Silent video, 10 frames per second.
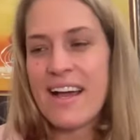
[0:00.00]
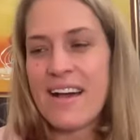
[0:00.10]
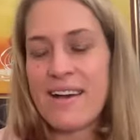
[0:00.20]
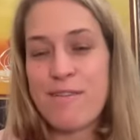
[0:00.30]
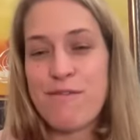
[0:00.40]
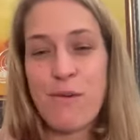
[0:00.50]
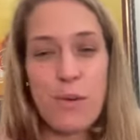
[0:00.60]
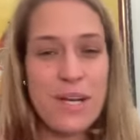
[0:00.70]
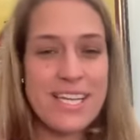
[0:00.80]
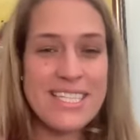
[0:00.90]

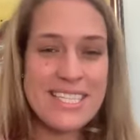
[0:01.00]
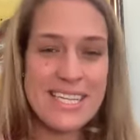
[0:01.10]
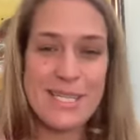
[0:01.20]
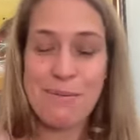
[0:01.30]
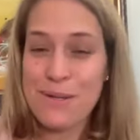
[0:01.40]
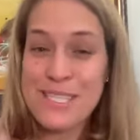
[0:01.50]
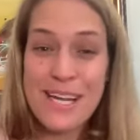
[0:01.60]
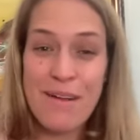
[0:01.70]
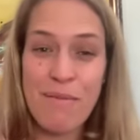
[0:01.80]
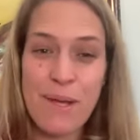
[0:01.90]

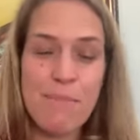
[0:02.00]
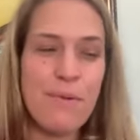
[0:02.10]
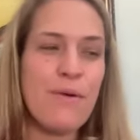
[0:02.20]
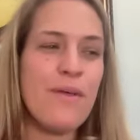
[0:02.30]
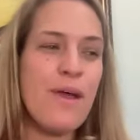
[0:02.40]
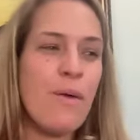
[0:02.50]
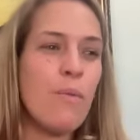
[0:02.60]
46% of people